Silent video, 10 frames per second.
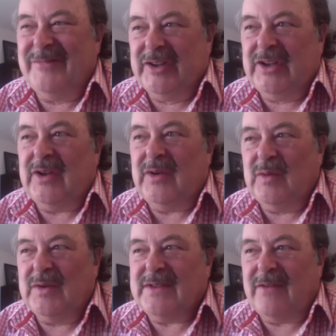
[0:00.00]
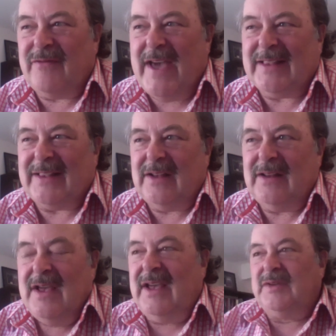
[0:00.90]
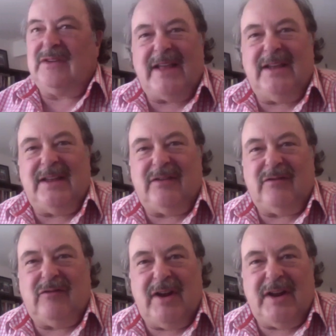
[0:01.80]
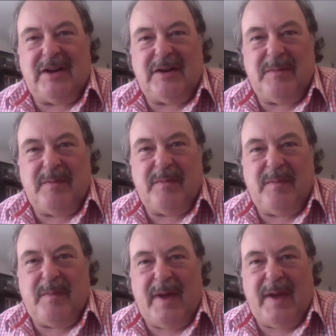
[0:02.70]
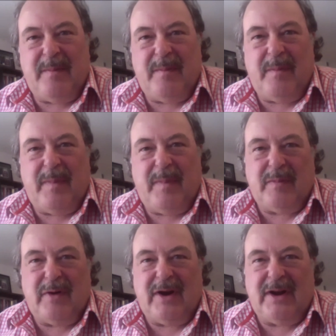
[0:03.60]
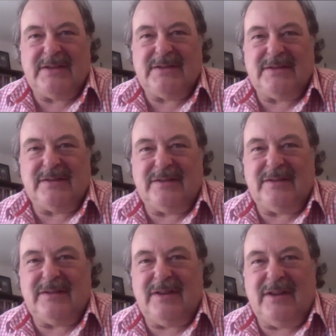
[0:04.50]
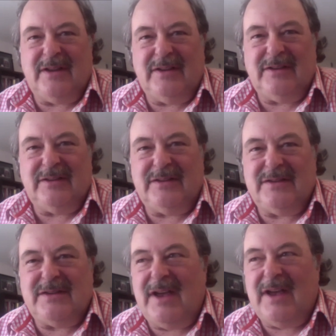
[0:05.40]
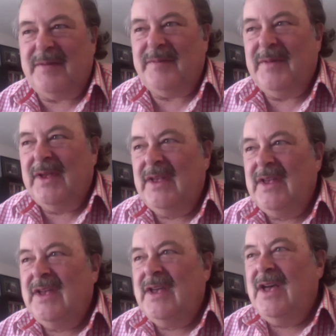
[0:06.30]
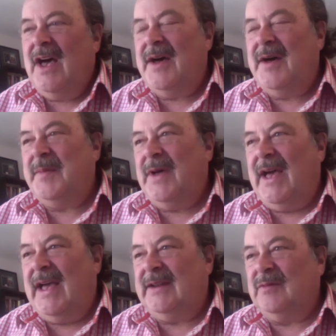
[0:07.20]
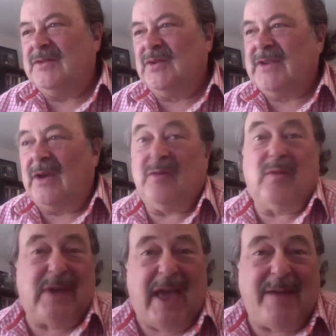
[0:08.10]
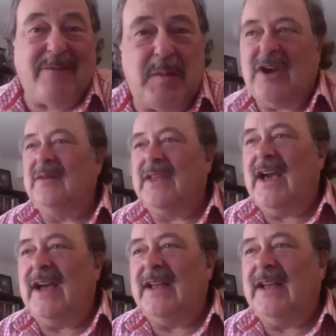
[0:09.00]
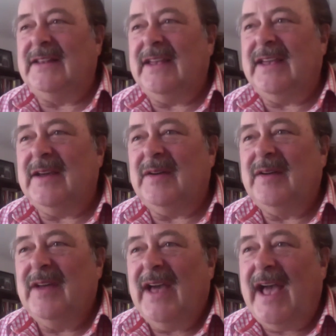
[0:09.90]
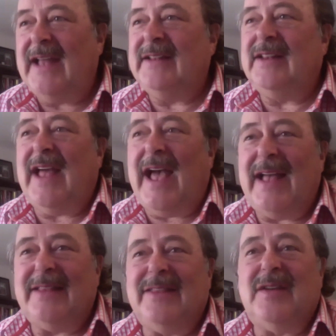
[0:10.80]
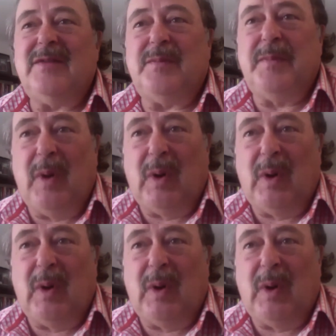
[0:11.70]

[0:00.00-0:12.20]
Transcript: you know, was the fact that um, it was being directed and written by by Brits and and uh, um, and it was also came from a British show, but it really the idea and